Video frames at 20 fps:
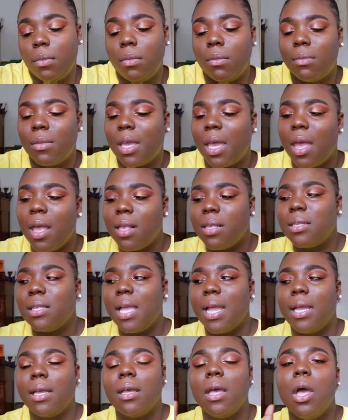cause
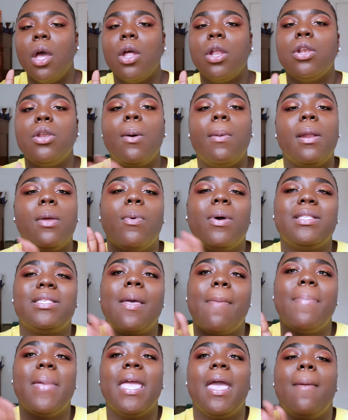like nobody wants
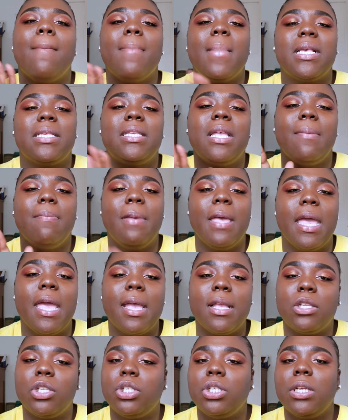to be a musty
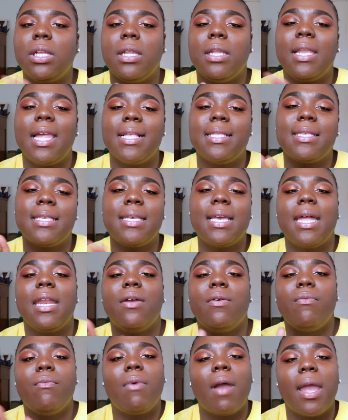bitch. Let's get
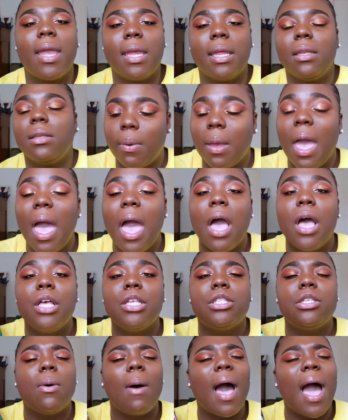it right.
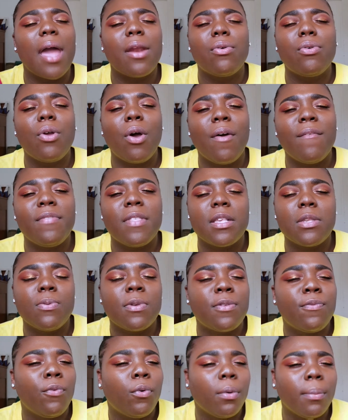So I don't know if this
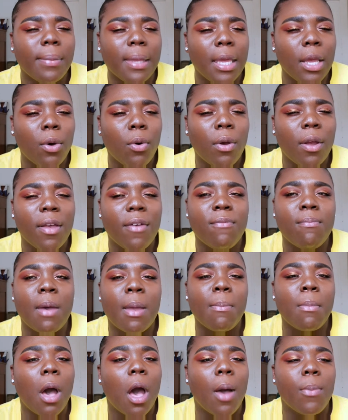was for me or if
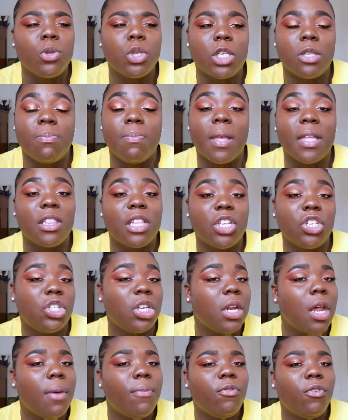my mom just picked this
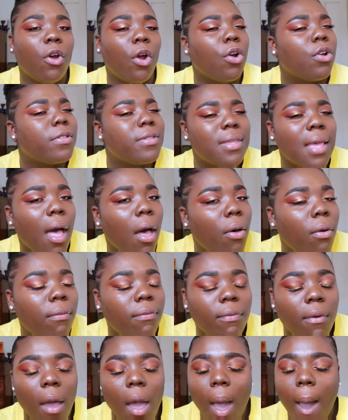shit up for
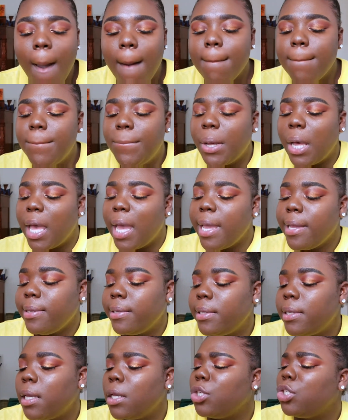herself,
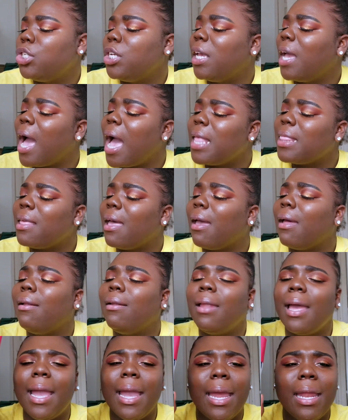but she got the
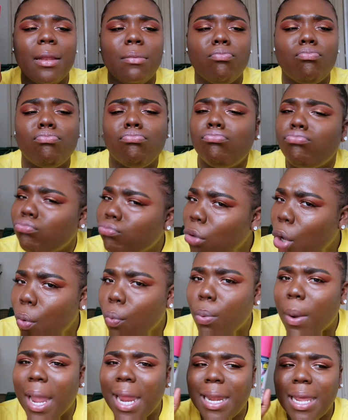Glade
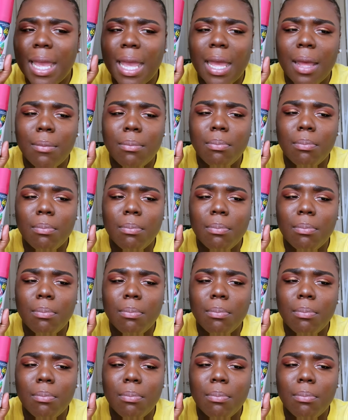Radiant